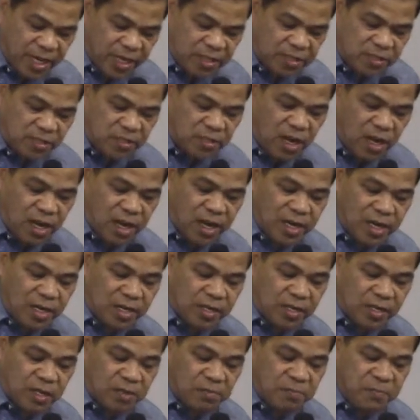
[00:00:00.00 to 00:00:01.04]
the exile
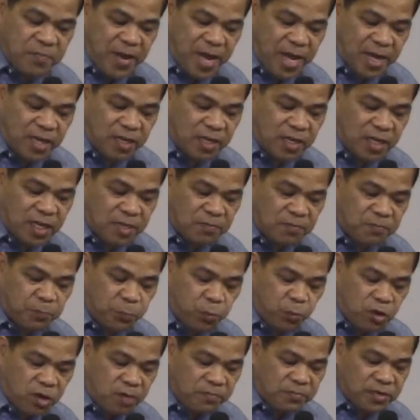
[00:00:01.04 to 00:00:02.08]
and are back
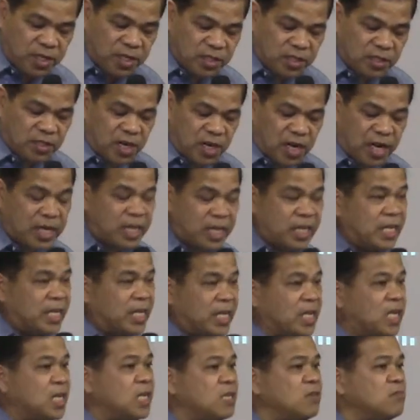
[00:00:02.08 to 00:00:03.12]
in province are
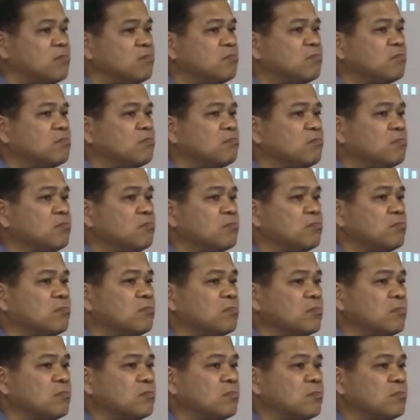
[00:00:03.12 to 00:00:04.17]
in
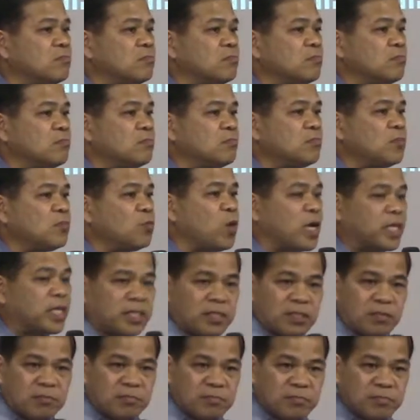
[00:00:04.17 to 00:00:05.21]

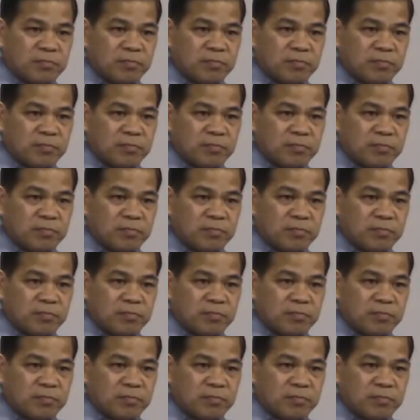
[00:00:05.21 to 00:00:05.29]
what?